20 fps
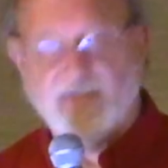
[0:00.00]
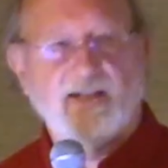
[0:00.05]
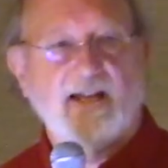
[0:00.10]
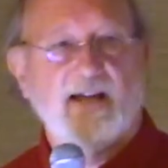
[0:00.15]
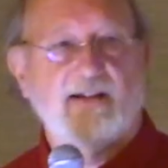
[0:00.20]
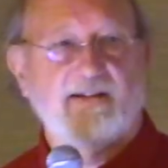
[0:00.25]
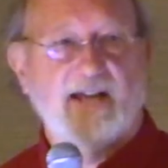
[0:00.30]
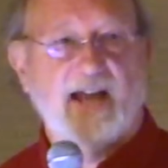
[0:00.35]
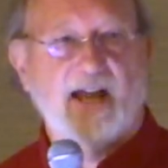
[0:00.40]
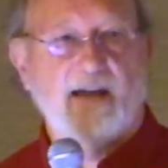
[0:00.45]

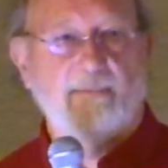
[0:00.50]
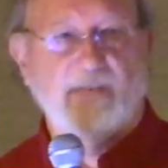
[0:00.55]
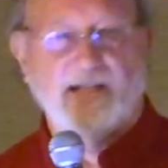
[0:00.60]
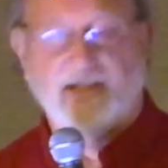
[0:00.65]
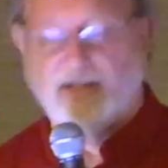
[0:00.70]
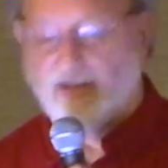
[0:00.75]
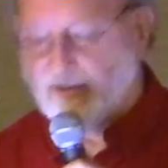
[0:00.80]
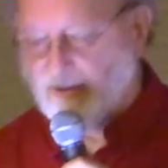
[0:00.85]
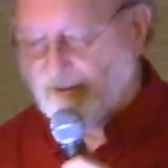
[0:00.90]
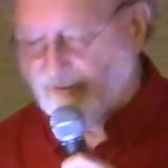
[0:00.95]
That happened a
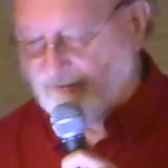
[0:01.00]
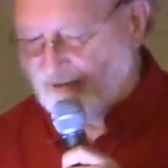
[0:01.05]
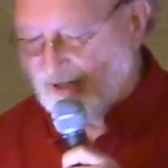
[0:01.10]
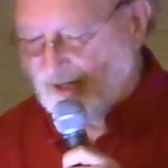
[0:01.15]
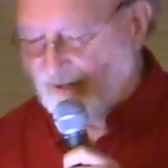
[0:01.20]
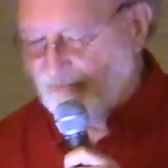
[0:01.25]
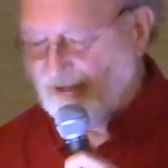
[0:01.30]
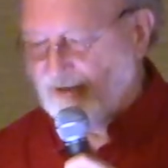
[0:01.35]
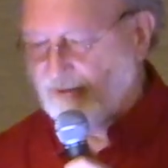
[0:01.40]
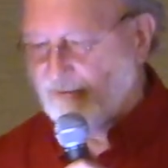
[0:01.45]
long
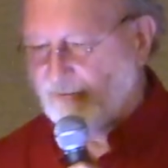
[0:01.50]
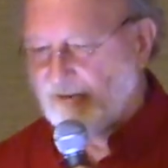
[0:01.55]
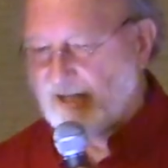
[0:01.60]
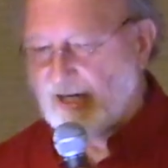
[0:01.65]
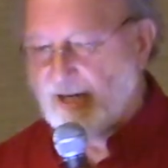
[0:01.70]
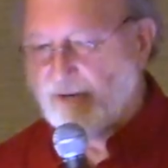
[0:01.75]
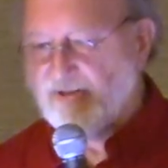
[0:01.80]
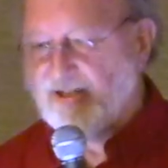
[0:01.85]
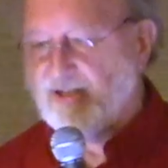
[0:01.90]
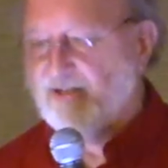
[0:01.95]
time ago.
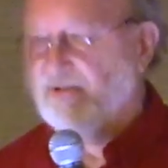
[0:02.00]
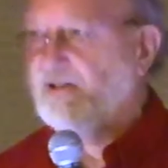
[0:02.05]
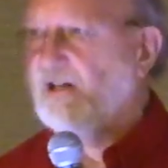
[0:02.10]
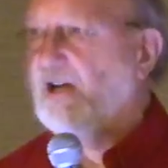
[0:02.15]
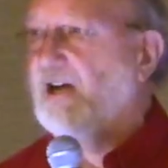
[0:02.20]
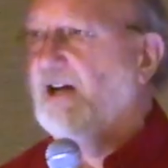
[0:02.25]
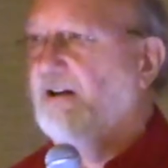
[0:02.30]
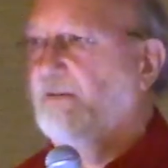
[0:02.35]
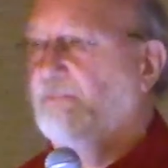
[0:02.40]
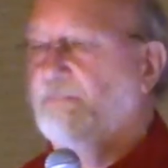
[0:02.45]
Now the
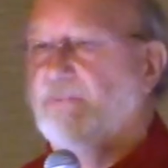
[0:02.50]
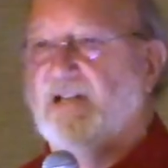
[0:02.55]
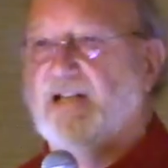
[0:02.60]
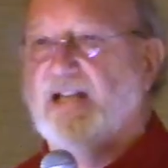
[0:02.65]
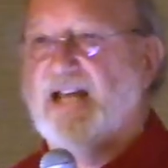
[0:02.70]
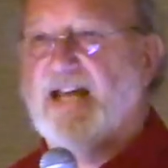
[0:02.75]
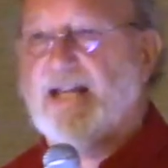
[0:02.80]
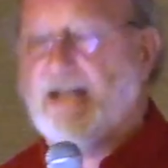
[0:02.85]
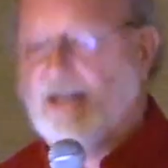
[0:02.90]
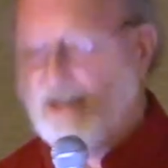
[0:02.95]
entire
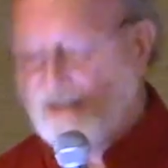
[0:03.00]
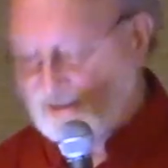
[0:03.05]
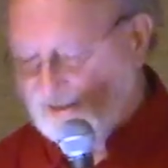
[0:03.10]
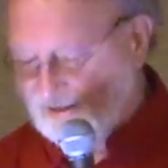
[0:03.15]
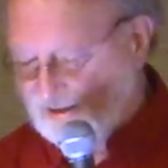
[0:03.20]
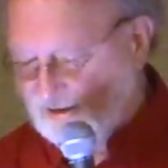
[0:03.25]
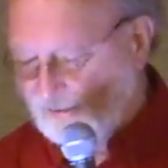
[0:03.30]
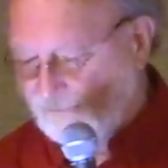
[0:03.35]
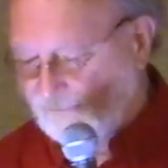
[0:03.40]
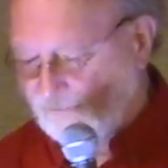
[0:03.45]
planet is
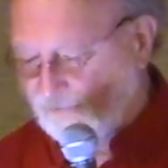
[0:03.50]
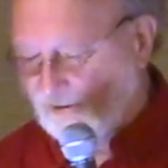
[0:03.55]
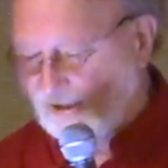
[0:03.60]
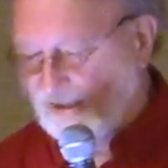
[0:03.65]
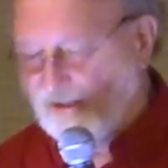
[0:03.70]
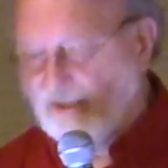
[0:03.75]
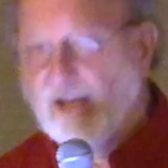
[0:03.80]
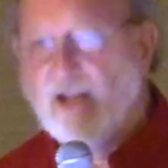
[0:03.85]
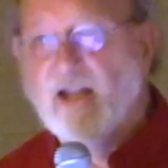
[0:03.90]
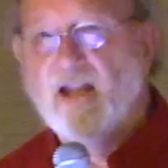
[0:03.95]

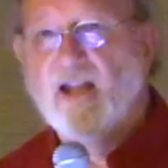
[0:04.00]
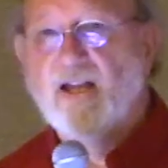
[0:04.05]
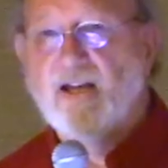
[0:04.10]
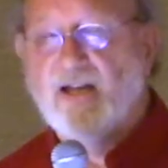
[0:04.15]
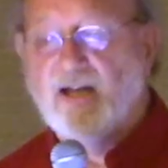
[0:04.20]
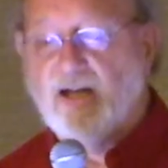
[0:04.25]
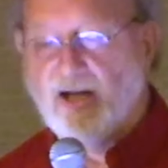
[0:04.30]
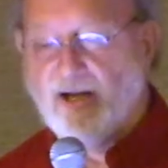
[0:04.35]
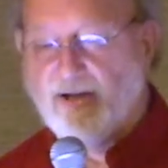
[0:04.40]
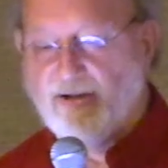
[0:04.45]
suffering
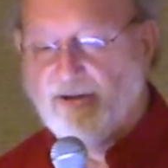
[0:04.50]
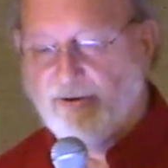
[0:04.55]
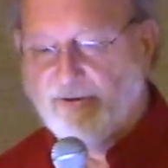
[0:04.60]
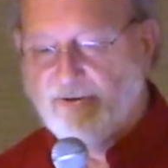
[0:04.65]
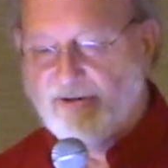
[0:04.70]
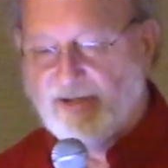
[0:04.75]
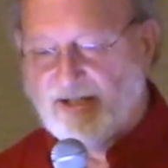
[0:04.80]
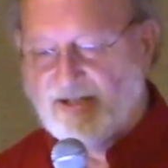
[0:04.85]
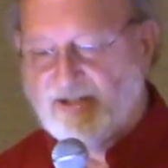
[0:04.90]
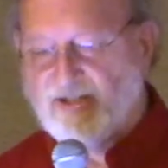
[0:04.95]
under
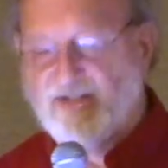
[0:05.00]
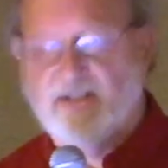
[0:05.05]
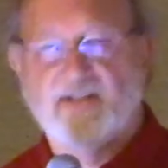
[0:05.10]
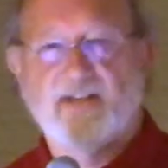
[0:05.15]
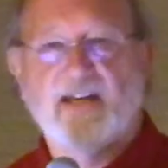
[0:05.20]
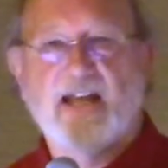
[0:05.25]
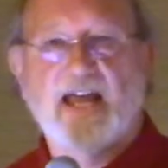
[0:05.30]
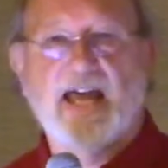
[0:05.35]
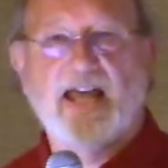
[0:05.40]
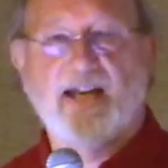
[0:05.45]
this
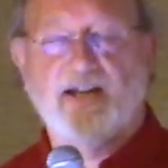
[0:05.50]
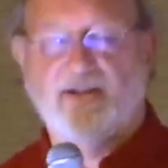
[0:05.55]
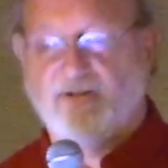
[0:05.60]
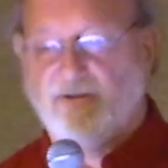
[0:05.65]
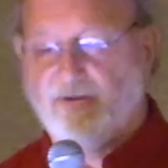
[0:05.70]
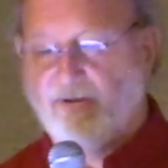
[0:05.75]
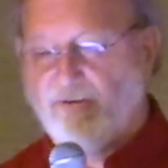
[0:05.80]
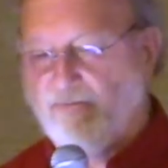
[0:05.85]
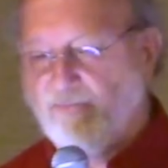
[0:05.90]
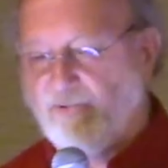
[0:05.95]

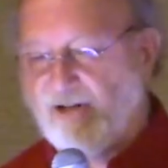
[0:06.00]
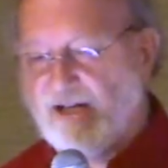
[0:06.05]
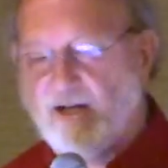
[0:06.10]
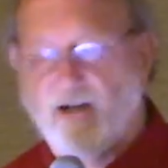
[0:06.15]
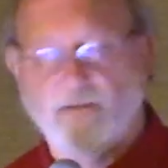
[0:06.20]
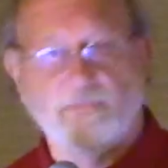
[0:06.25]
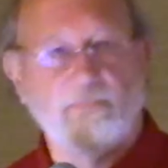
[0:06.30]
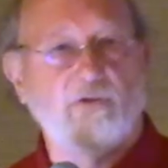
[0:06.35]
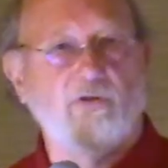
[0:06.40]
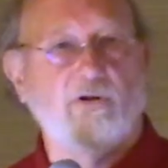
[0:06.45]
attitude. We are
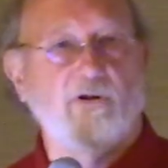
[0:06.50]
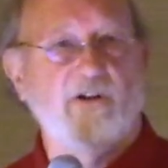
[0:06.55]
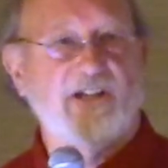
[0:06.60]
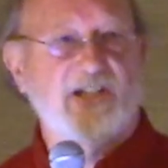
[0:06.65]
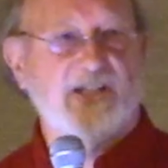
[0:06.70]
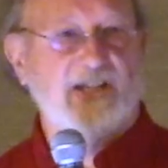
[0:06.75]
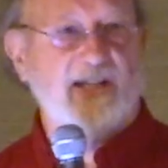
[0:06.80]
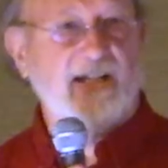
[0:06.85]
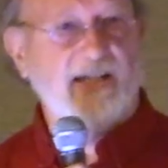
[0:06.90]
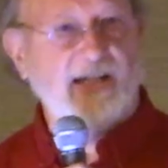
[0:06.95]

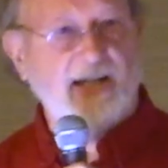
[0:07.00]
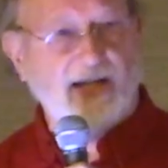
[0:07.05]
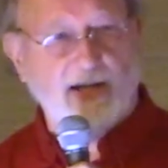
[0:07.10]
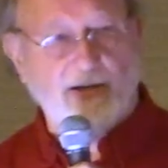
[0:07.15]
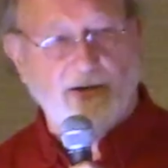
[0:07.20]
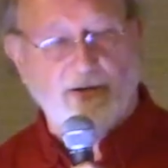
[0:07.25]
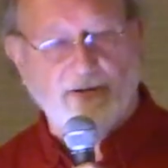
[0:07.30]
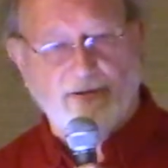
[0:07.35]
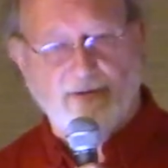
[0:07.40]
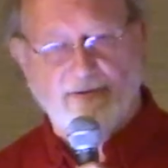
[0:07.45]
poisoning the
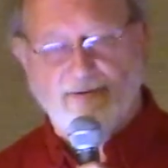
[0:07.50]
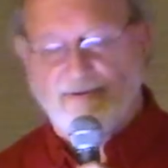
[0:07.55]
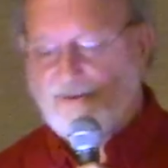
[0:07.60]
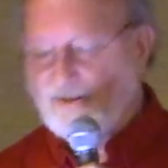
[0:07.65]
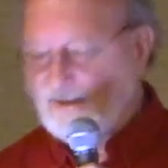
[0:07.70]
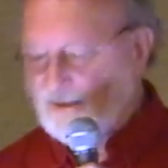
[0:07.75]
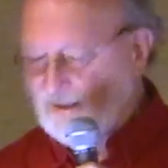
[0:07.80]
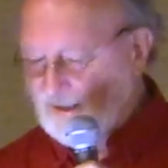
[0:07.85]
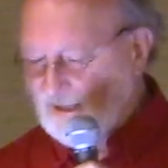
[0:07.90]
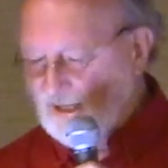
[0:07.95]
earth.
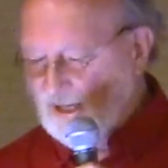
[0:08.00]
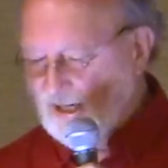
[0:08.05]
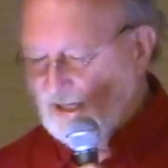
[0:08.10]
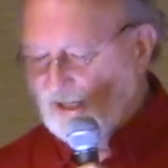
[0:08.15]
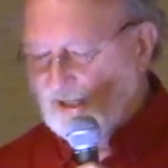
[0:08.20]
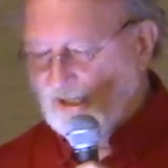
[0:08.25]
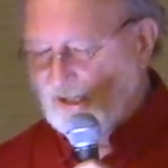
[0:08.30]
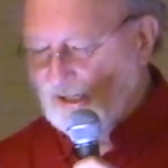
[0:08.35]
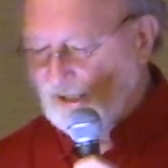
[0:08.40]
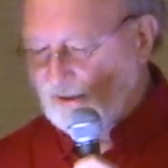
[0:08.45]

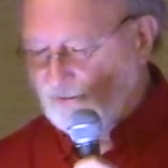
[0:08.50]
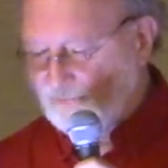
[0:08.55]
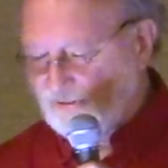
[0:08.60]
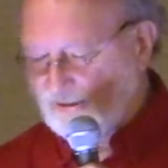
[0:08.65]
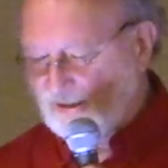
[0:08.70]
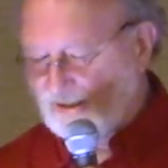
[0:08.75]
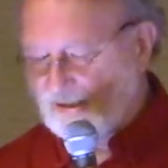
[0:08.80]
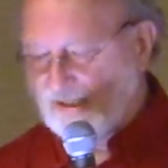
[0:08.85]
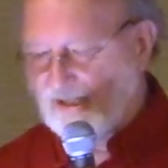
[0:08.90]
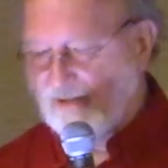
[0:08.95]
I don't
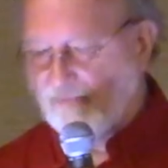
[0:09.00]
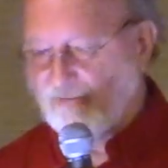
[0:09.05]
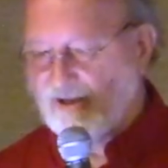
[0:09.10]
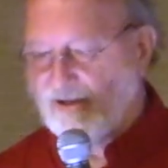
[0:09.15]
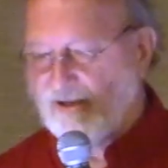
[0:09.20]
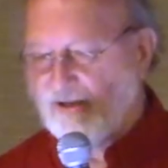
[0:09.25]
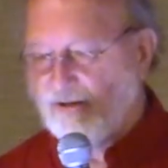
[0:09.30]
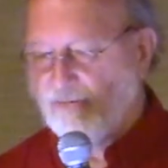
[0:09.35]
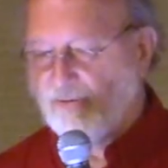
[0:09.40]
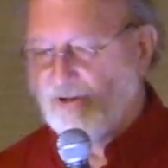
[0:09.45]
think anyone
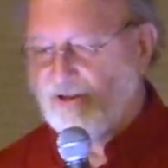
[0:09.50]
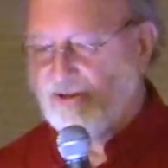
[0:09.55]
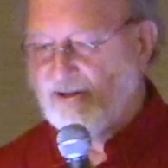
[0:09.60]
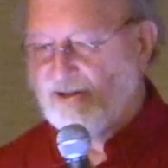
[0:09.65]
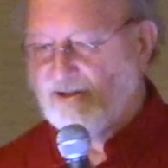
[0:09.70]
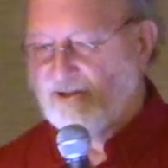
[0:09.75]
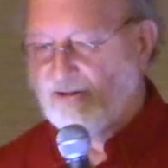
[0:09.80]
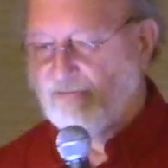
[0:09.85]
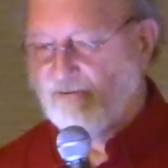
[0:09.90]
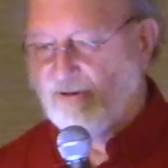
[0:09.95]
here would
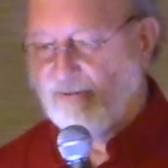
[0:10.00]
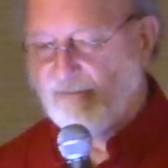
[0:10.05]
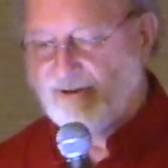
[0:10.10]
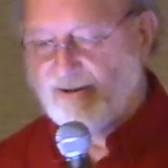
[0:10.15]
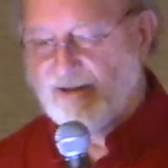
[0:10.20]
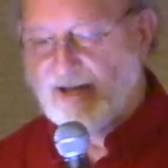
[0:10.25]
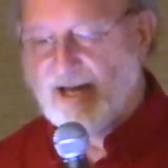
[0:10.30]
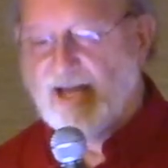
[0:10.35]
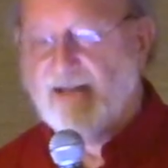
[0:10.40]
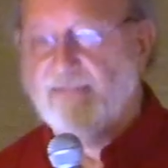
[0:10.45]
disagree with
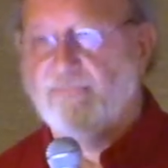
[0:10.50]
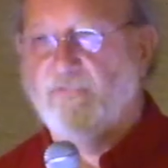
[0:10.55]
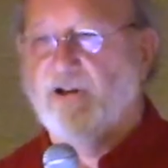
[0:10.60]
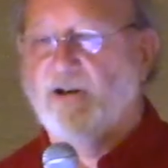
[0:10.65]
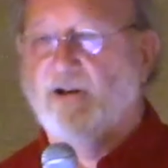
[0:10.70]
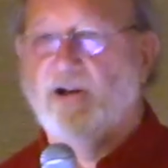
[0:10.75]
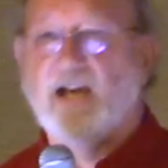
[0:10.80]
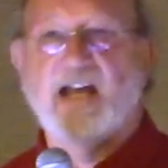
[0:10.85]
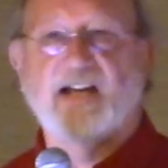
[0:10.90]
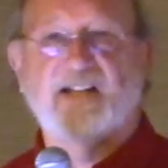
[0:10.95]
that.
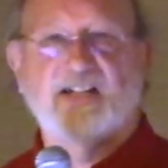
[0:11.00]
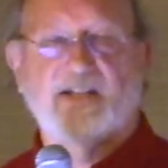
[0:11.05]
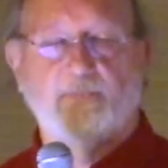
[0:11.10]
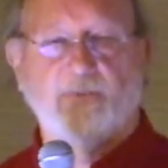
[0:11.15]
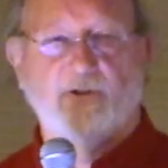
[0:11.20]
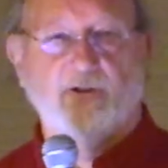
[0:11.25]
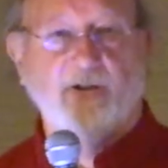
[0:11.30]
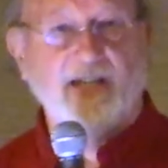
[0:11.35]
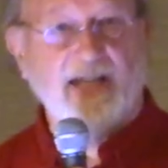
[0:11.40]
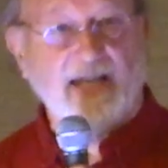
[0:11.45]
We're
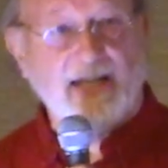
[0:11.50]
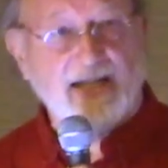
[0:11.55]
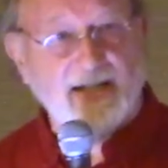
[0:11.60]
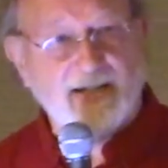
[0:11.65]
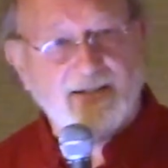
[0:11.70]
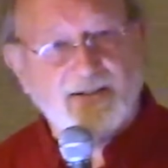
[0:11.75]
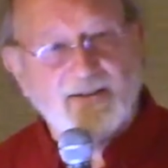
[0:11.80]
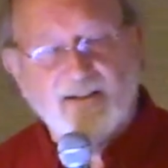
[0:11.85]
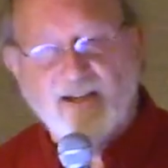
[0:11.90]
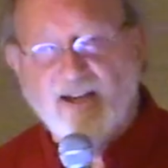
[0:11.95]
exploiting
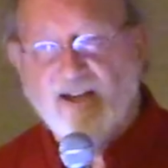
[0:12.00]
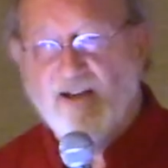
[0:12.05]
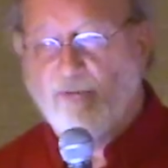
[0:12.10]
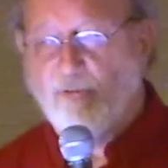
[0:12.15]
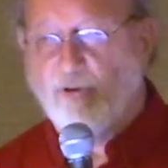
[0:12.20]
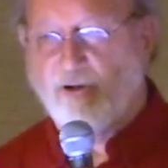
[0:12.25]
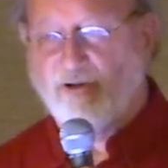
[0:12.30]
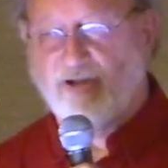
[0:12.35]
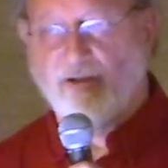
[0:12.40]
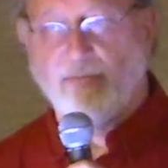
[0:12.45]
it.
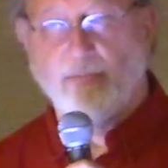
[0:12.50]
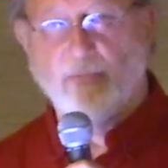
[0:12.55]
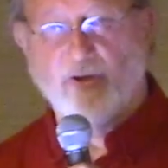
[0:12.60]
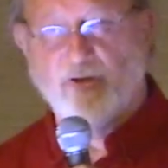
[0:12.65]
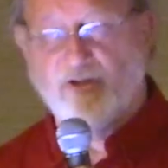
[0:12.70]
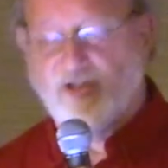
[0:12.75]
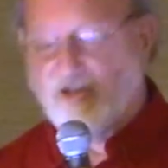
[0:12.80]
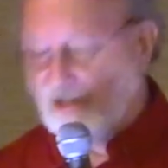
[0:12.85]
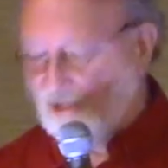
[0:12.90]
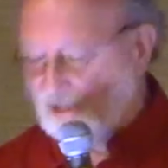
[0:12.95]
We're
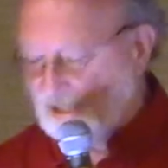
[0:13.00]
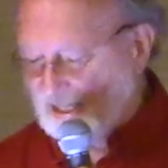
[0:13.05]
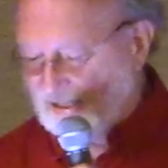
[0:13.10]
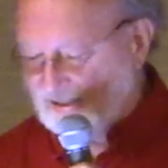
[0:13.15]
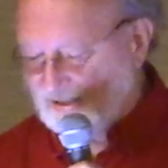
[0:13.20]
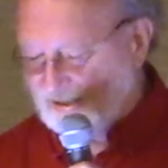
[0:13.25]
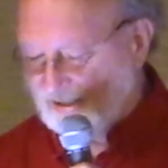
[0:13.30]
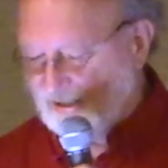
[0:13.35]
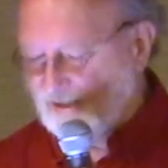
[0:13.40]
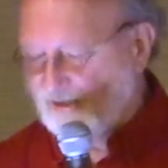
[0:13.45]

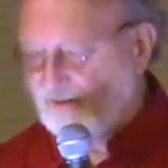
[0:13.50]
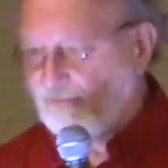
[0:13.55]
commercializing it.